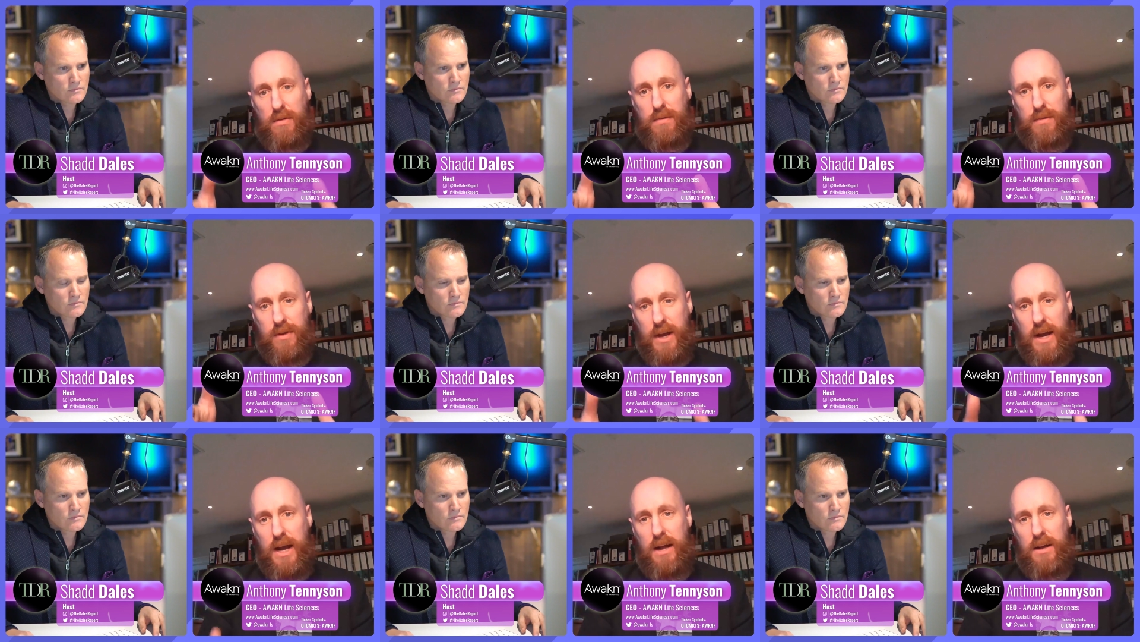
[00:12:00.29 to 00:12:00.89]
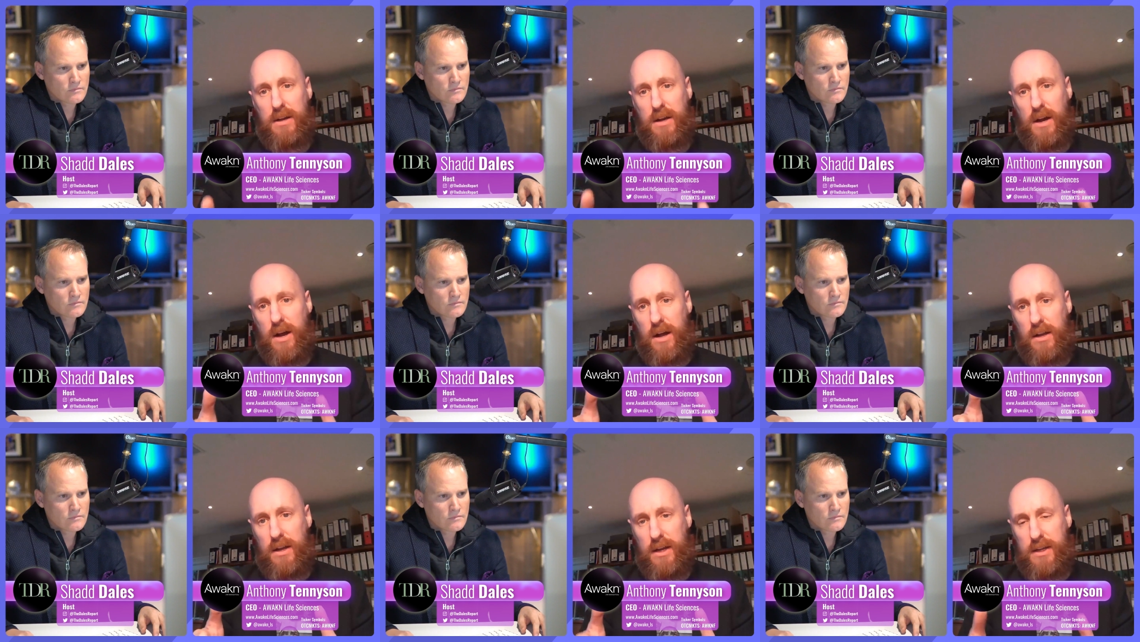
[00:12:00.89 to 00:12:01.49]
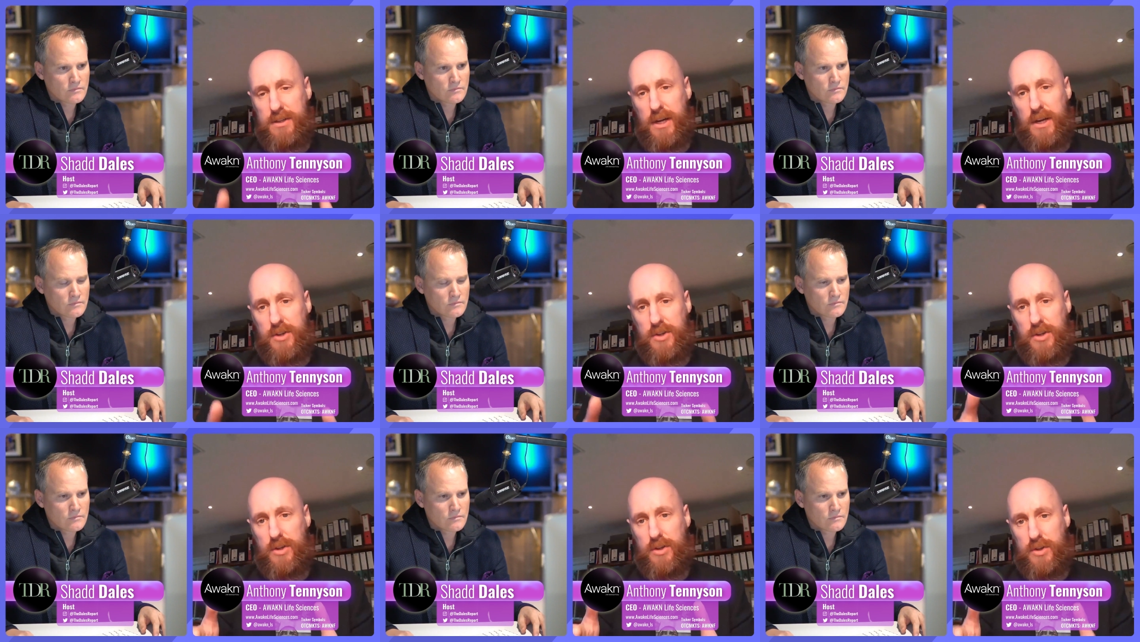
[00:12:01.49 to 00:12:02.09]
Speaker 1: for the alcohol
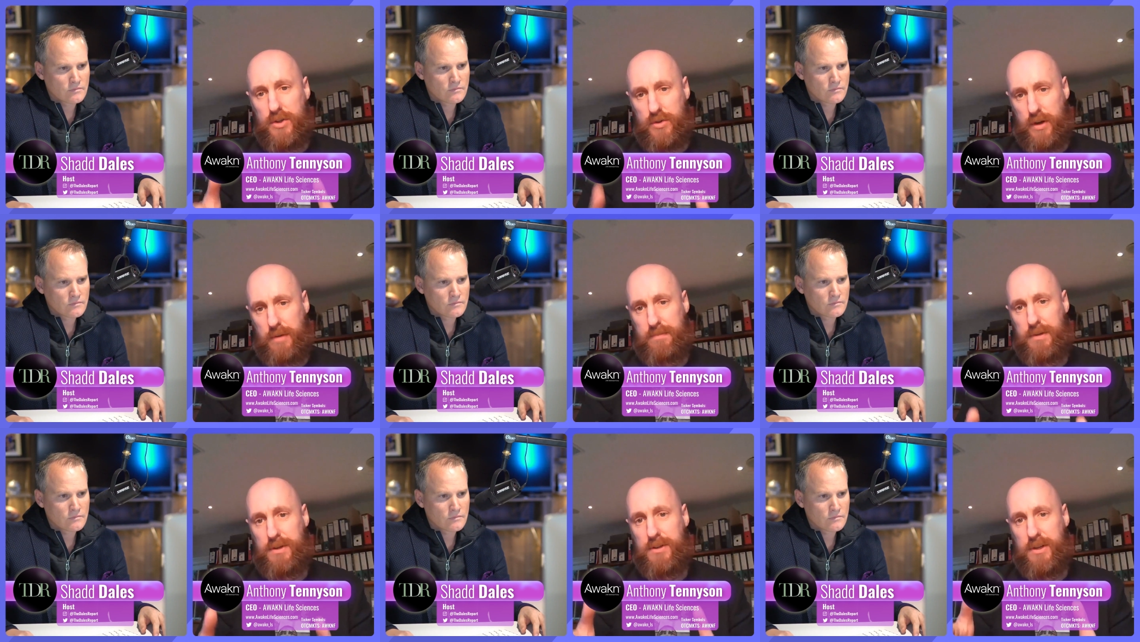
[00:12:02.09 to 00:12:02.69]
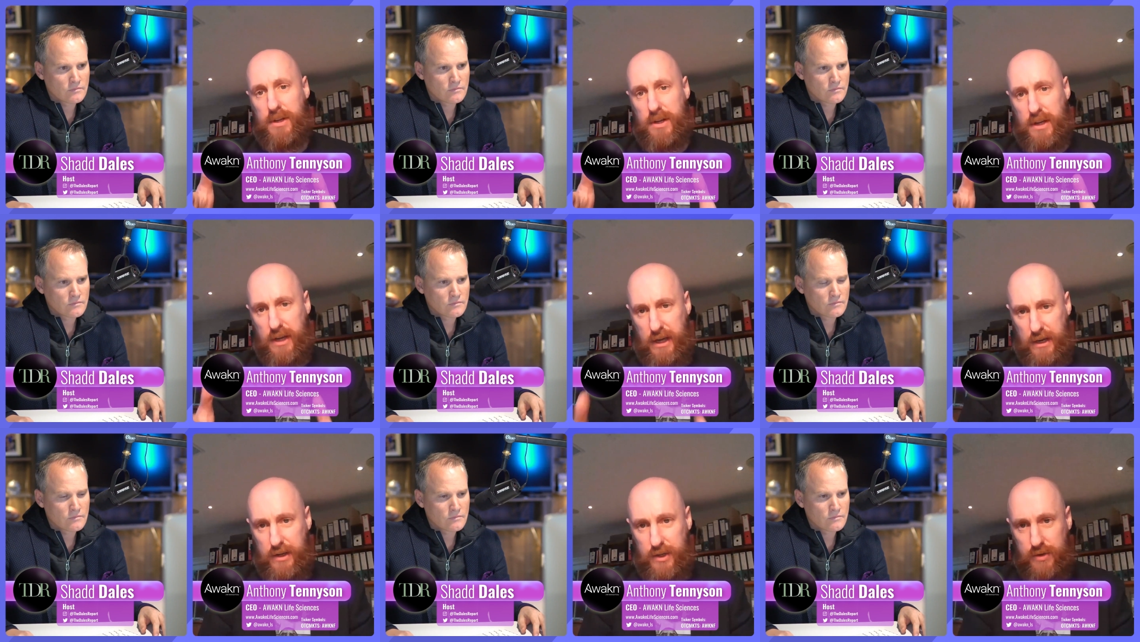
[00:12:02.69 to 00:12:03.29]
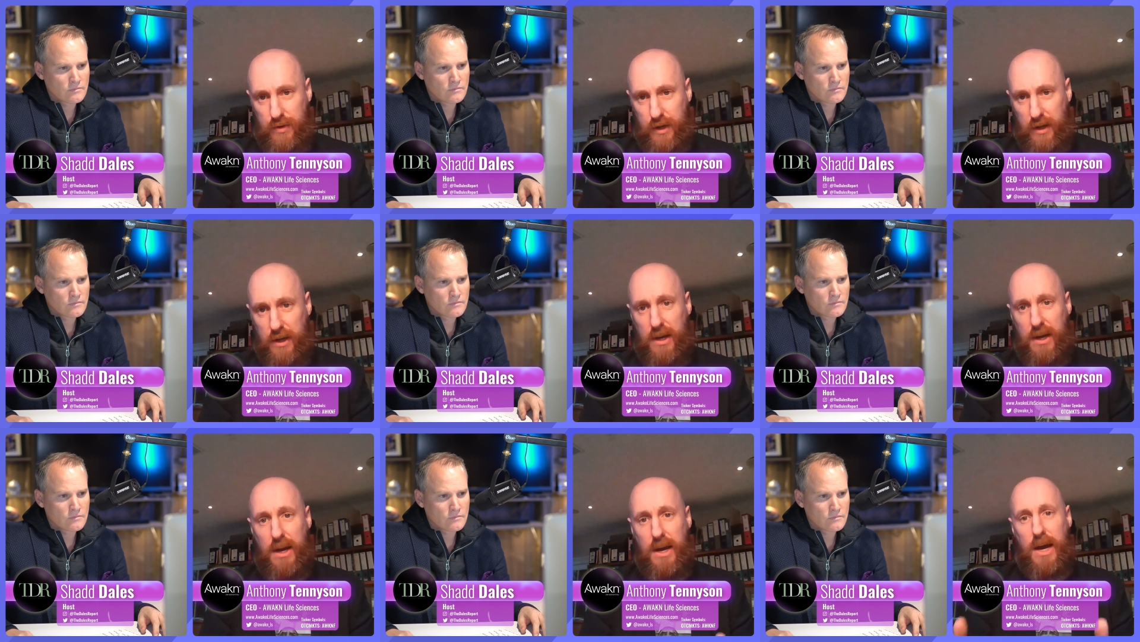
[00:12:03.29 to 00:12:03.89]
addiction treatment industry.
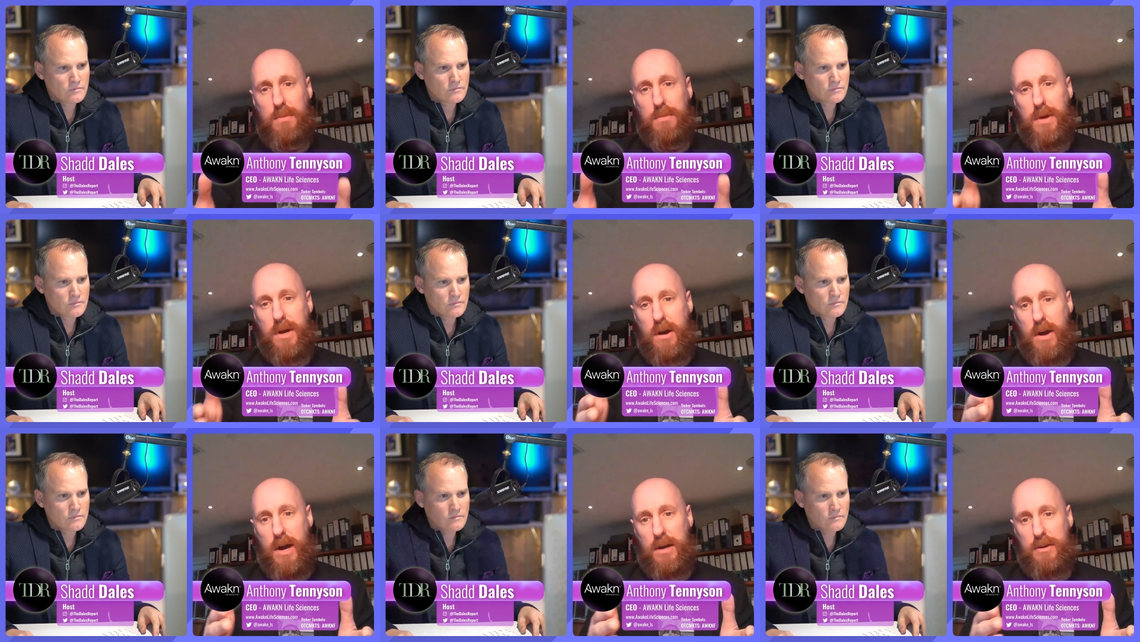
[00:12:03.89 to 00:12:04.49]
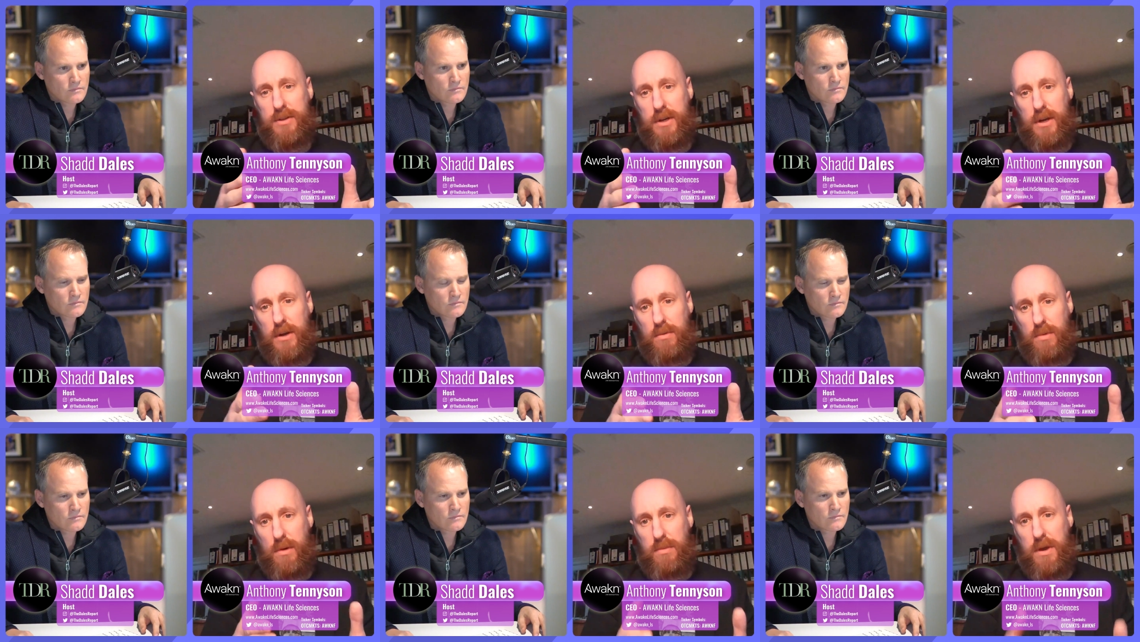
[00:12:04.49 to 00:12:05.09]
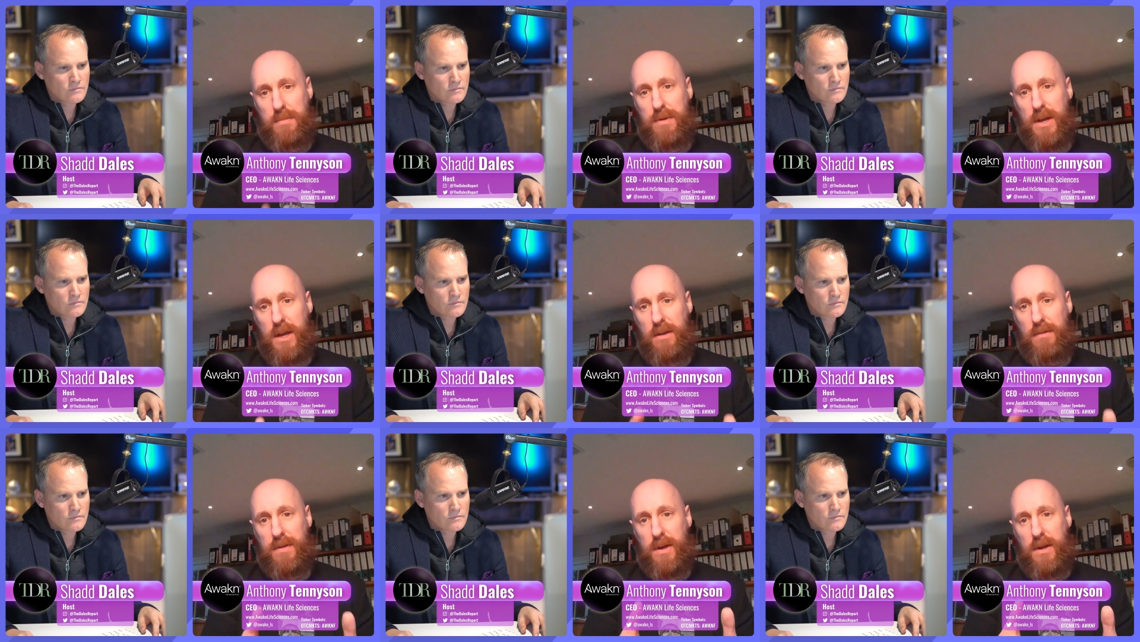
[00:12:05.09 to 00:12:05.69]
And we are at hmm. what we
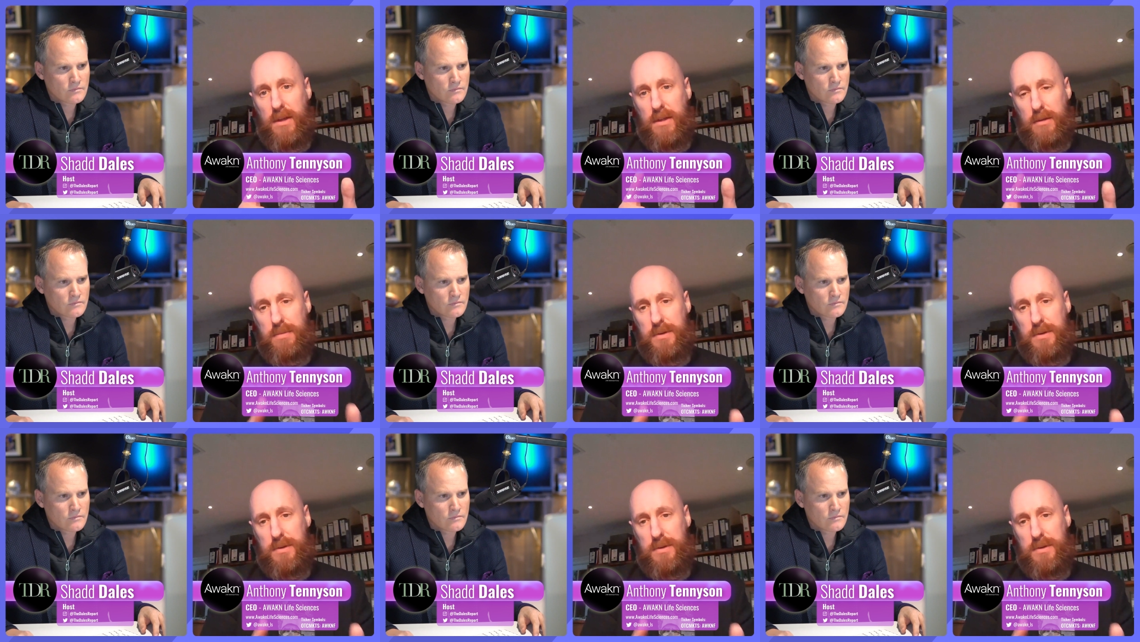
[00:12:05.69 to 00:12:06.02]
believe the